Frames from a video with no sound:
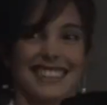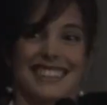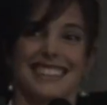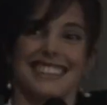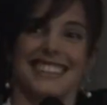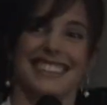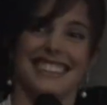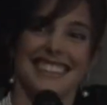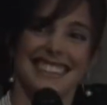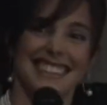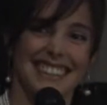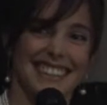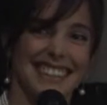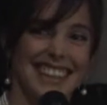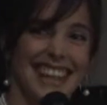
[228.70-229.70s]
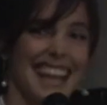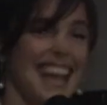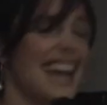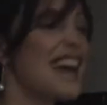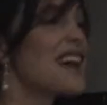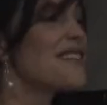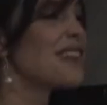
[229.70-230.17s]

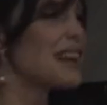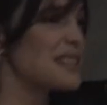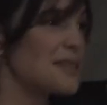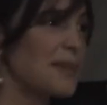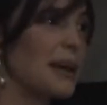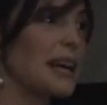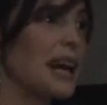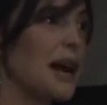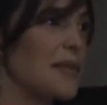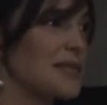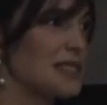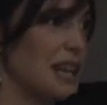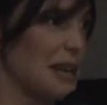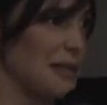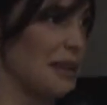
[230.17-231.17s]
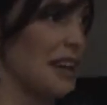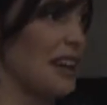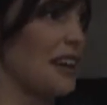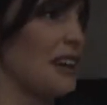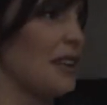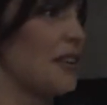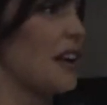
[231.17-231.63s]
I've had to pick up Jamie
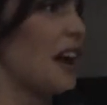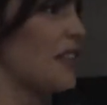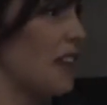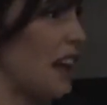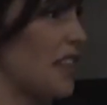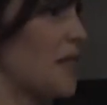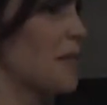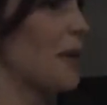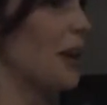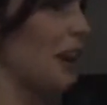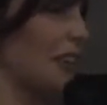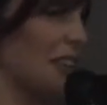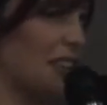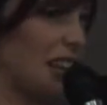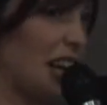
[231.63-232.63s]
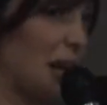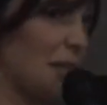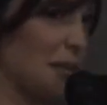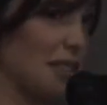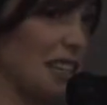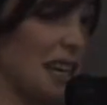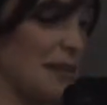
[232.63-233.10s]
at the bar a couple
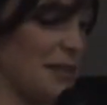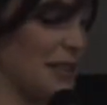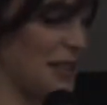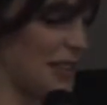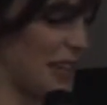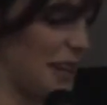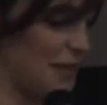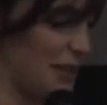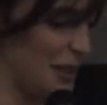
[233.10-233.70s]
times in her life, a